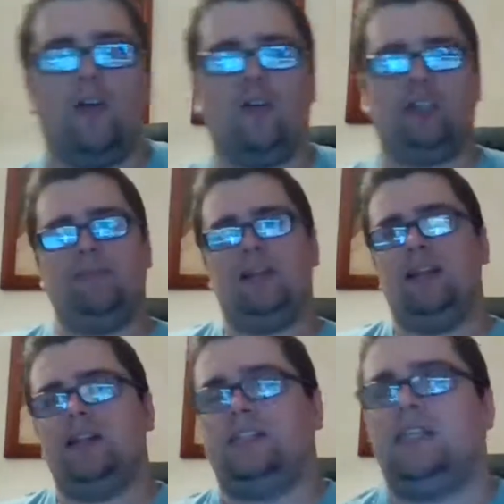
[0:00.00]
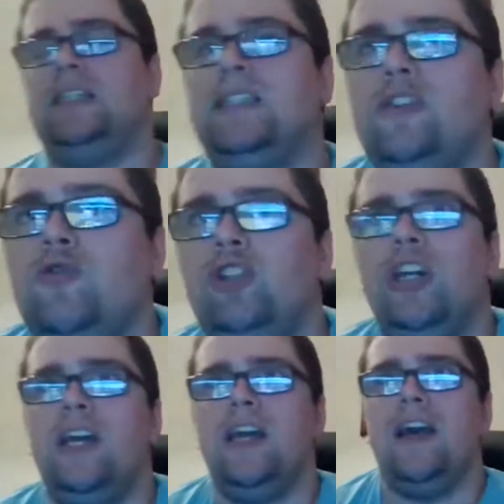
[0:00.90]
or something this is
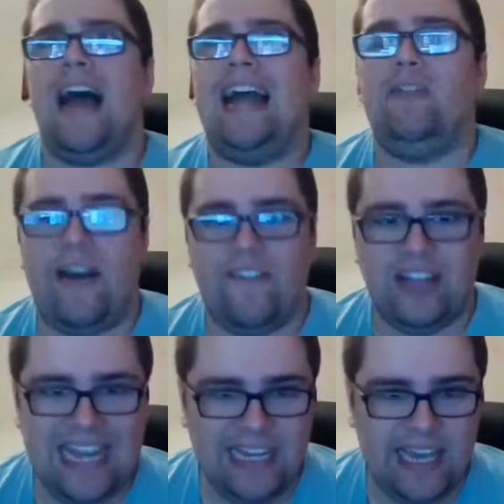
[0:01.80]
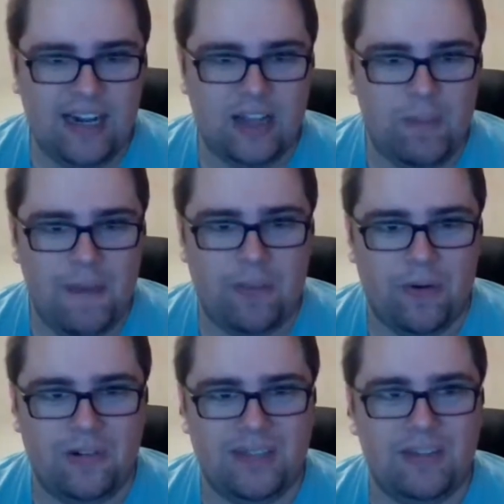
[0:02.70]
usually i don't have a dedicated paper
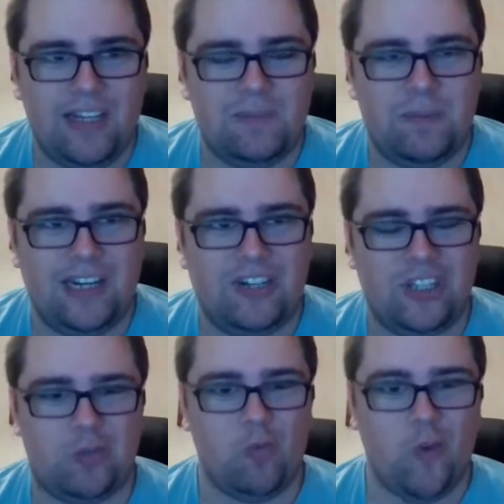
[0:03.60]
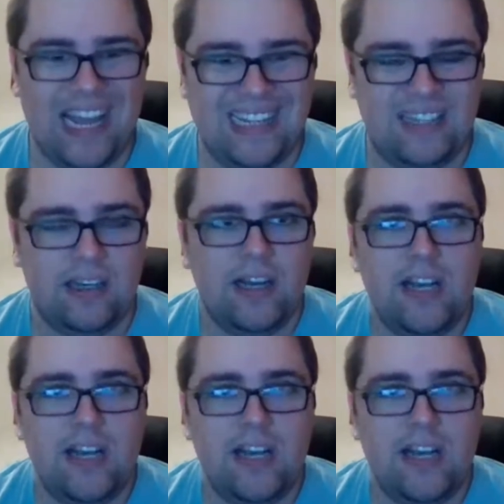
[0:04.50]
or something is this but i just write